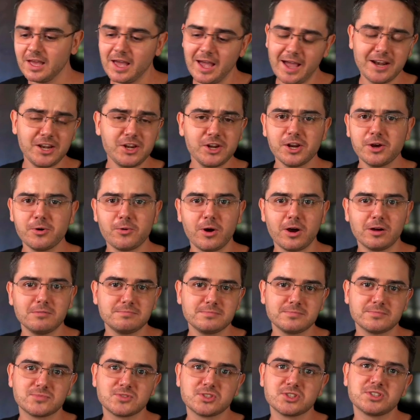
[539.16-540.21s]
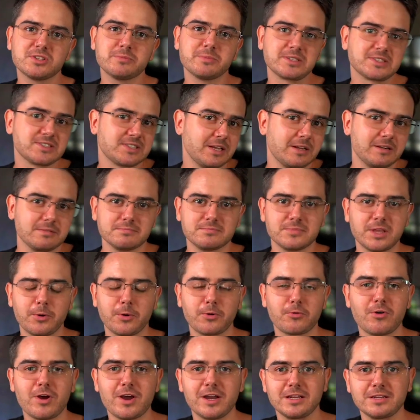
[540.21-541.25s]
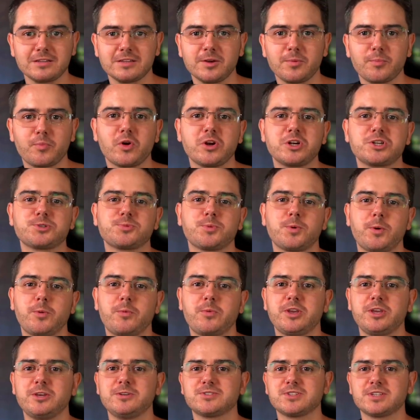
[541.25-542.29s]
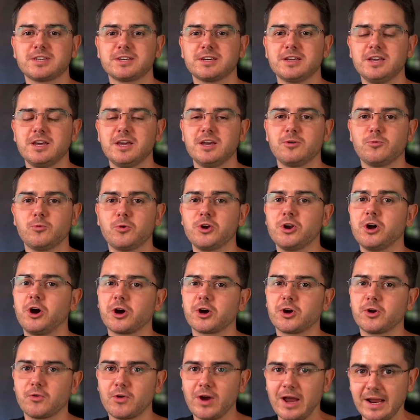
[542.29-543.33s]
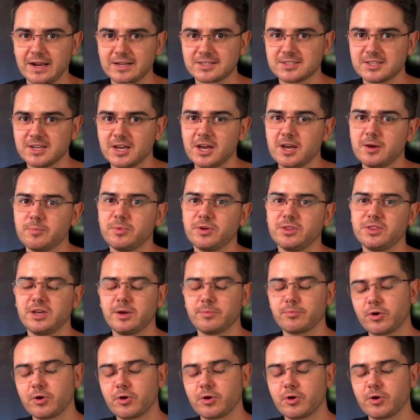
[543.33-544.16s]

And you know what? To some extent, they were right. The approaches we were using were not correct, but the